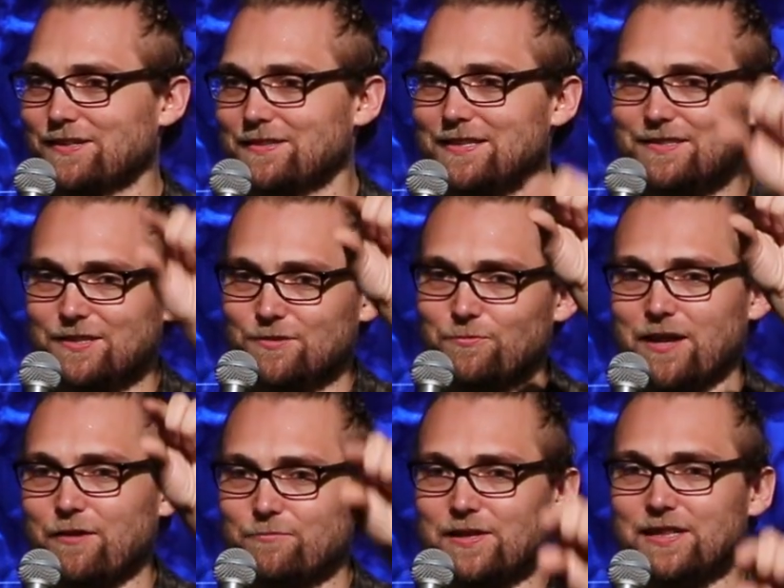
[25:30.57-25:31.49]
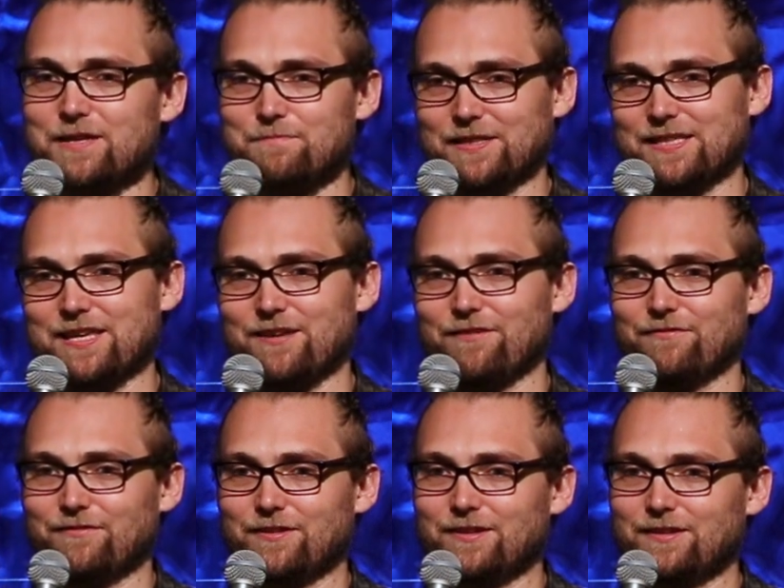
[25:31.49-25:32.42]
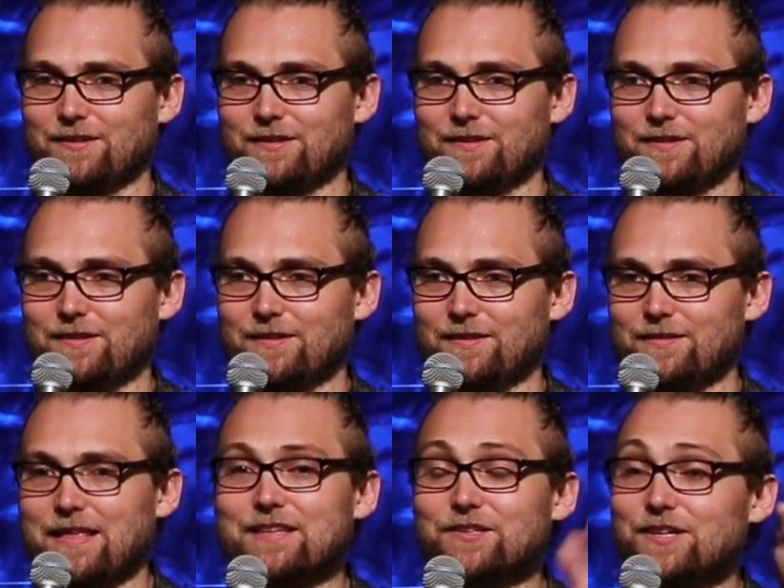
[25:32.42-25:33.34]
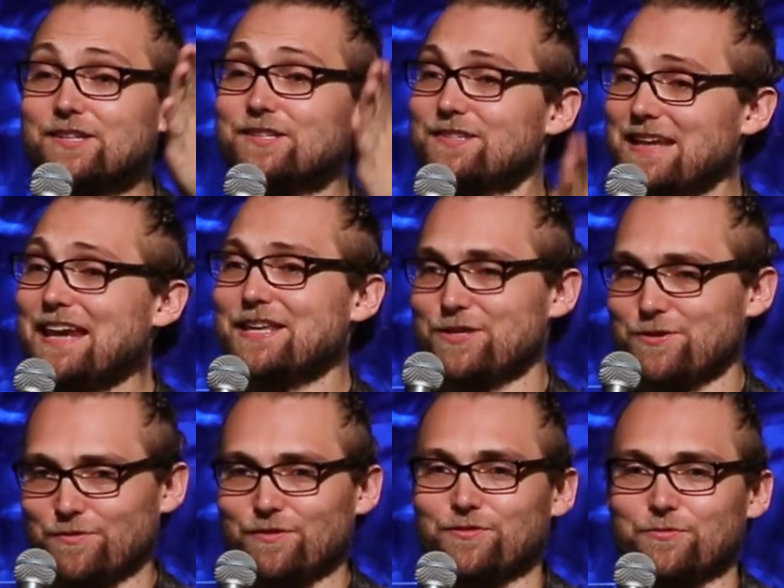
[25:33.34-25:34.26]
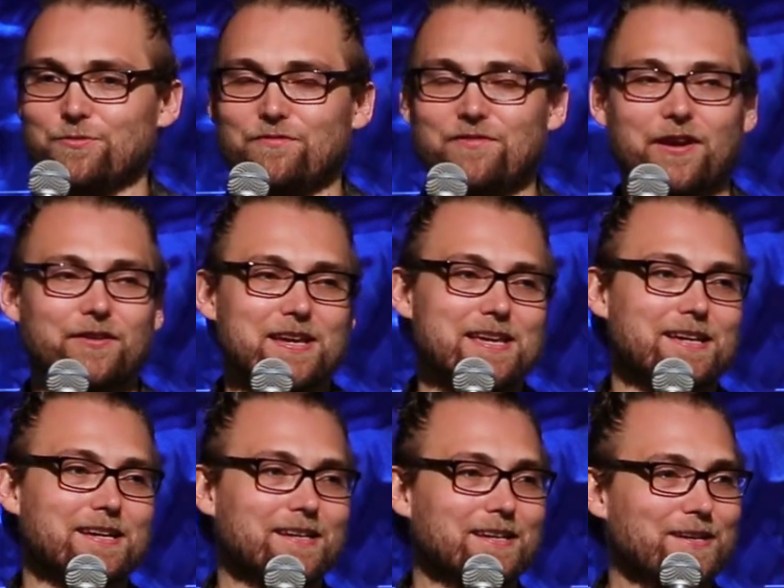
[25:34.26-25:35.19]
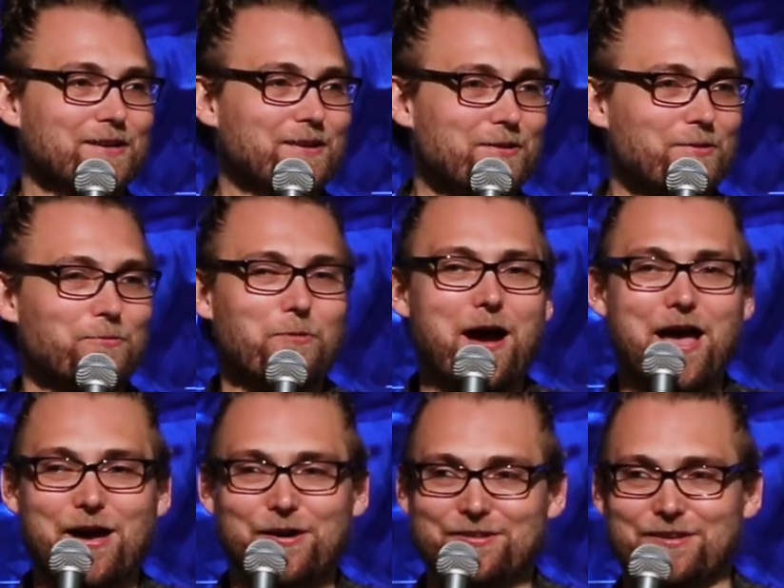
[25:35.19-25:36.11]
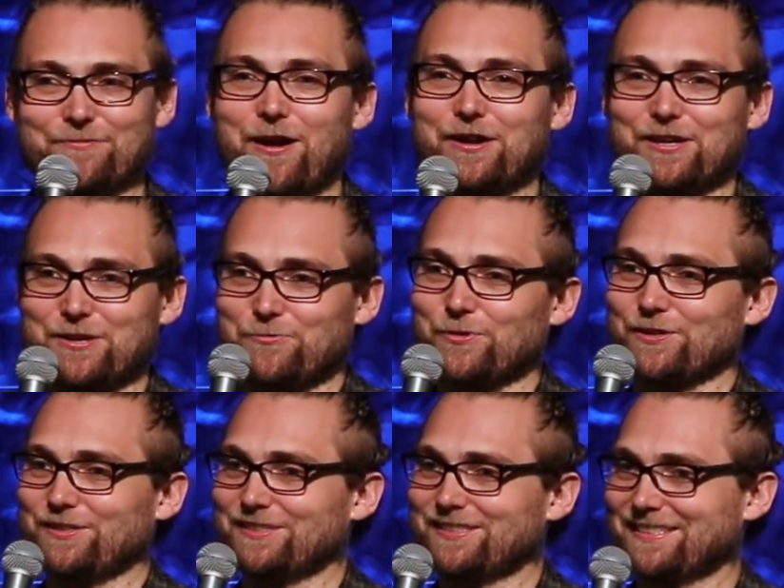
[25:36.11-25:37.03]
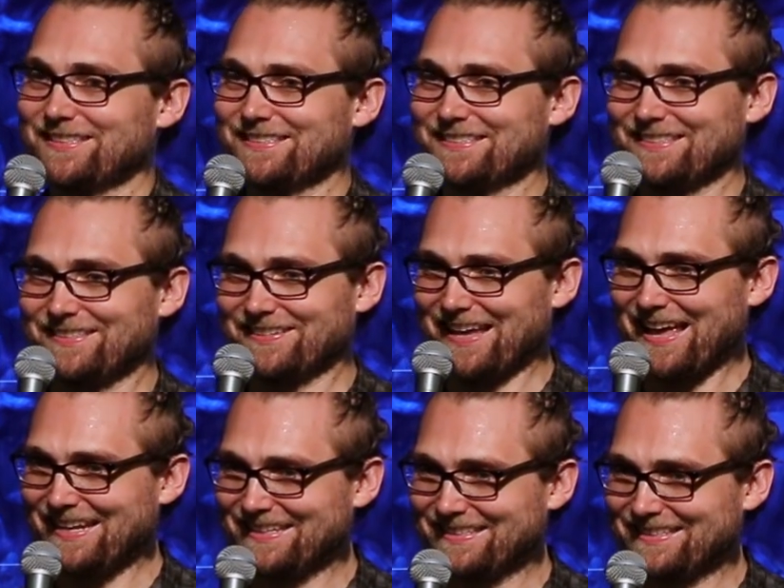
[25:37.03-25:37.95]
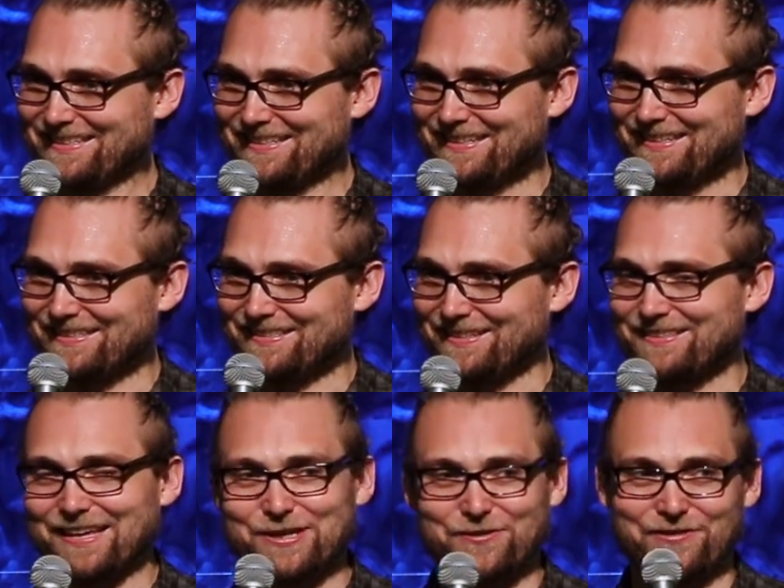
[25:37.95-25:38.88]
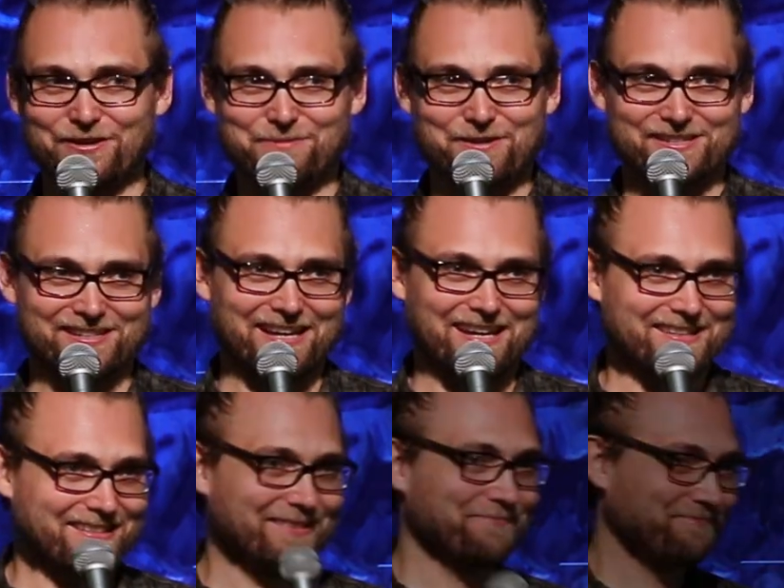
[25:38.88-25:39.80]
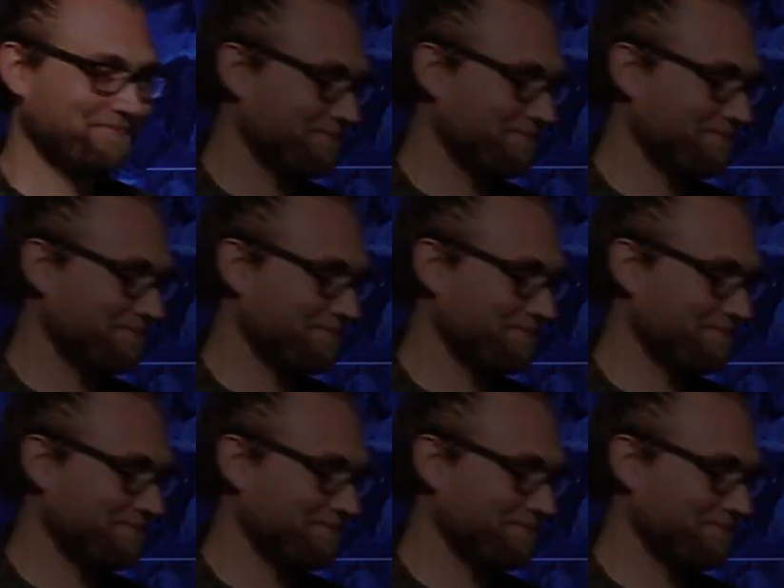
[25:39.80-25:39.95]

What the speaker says: This is what I really believe. That's going to steady you through a very wild and rocky world, okay? So thank you very much, guys.